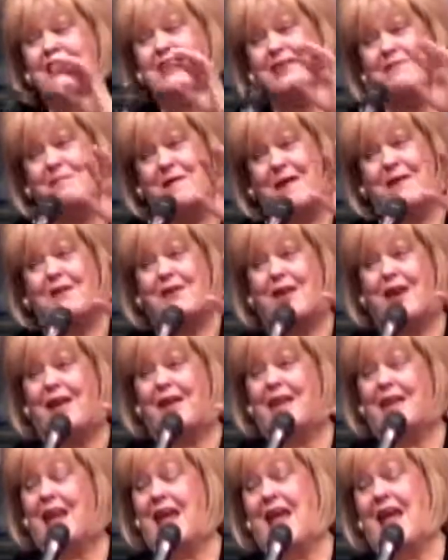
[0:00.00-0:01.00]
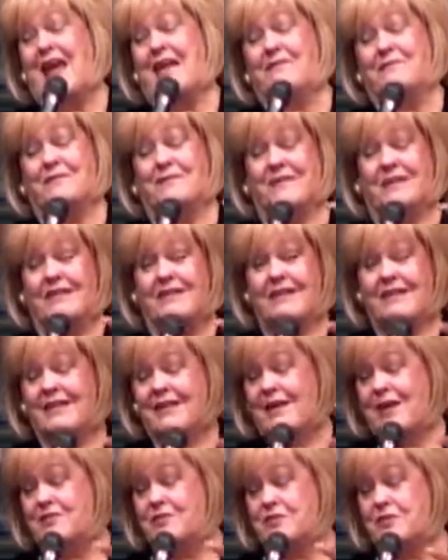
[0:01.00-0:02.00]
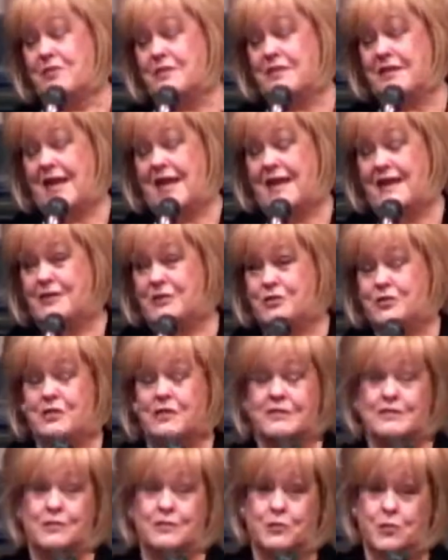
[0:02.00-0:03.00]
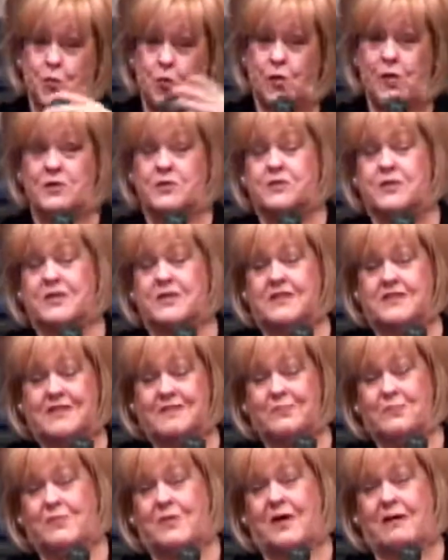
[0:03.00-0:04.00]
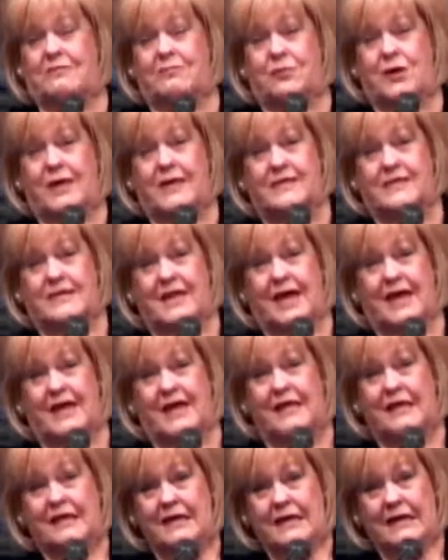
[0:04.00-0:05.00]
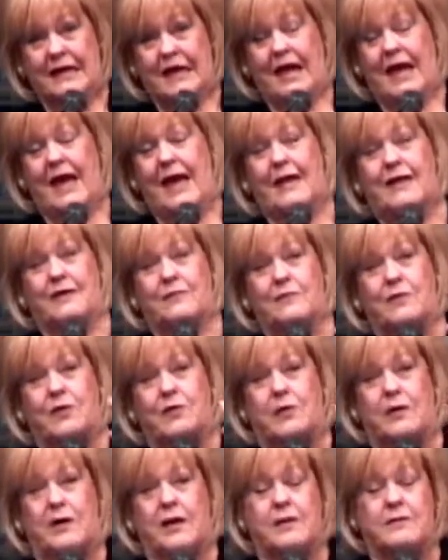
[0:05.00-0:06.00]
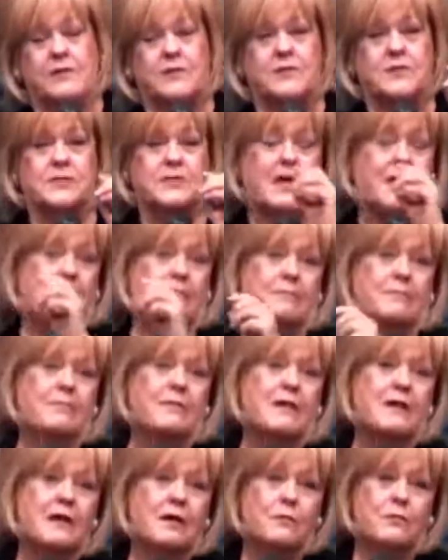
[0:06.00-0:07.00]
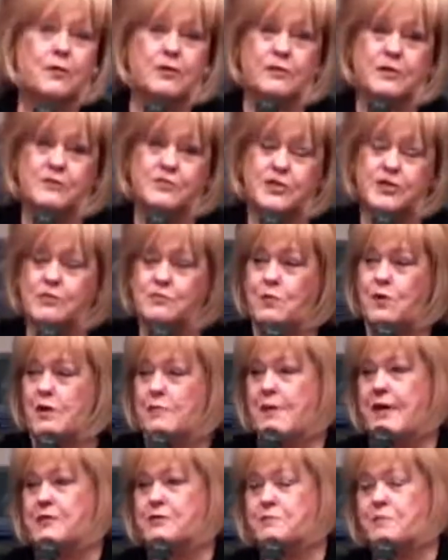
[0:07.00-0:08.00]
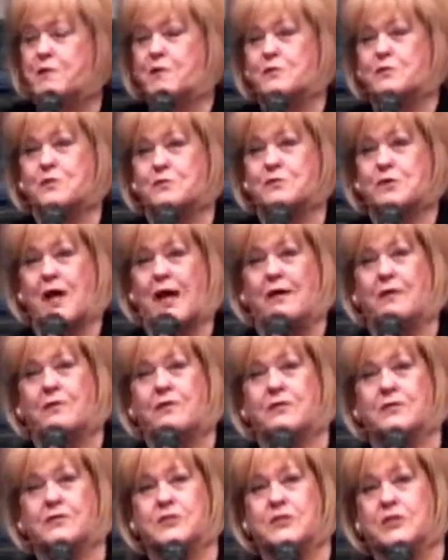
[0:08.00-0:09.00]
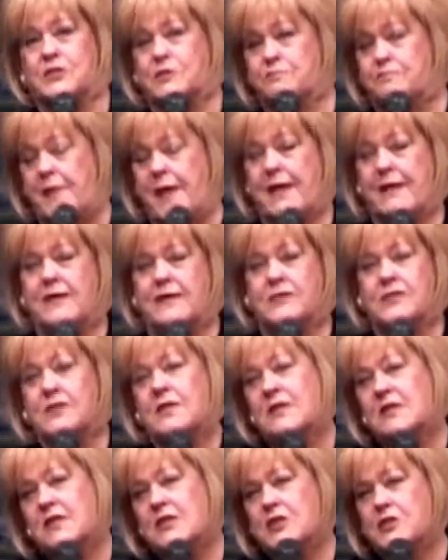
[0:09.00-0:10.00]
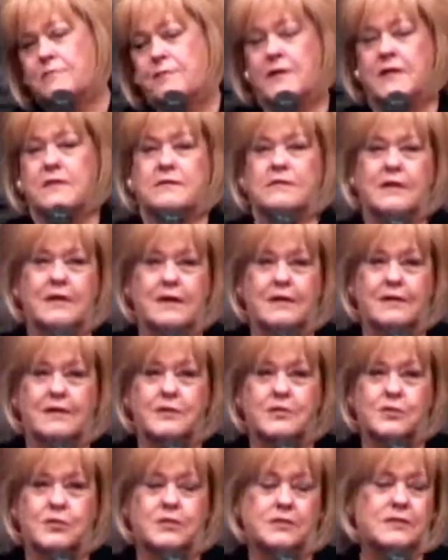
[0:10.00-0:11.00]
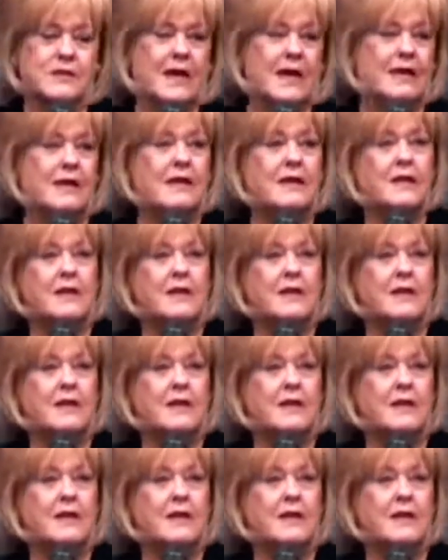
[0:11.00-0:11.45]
you better not laugh because today she's gorgeous and weighs like, I don't know, a 100 and something. The, she's one of my spiritual daughters. She's Spanish, speaks English. She's got